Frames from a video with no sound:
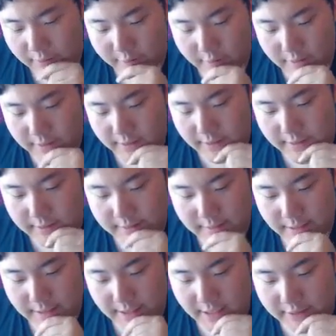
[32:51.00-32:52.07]
really need is
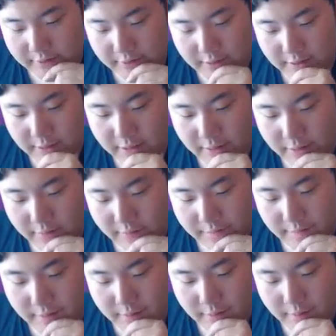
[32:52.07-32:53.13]
Gastrodon
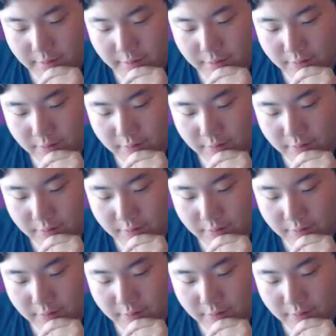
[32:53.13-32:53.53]
healthy, though.